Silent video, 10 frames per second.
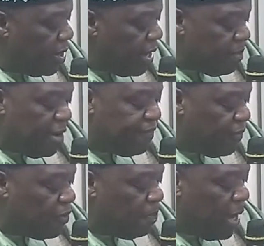ever
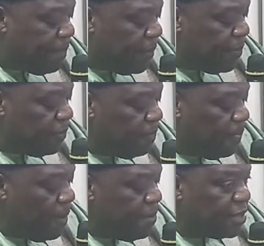fought by people
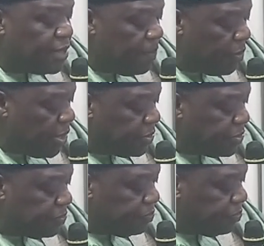of the same
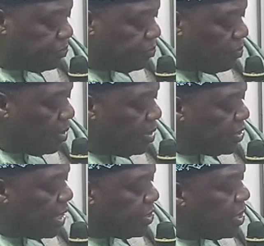race
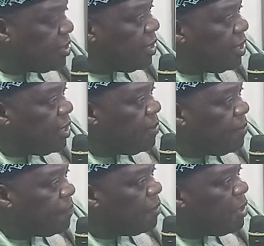started
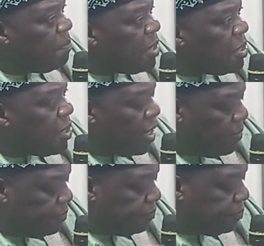from the media.
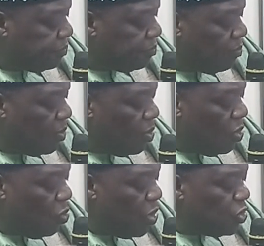
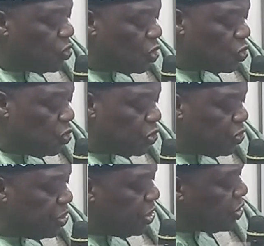When those who
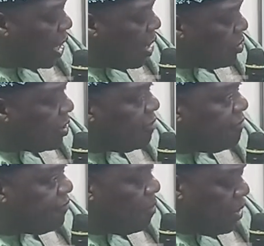should dish out
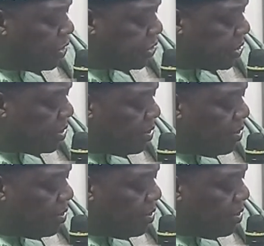information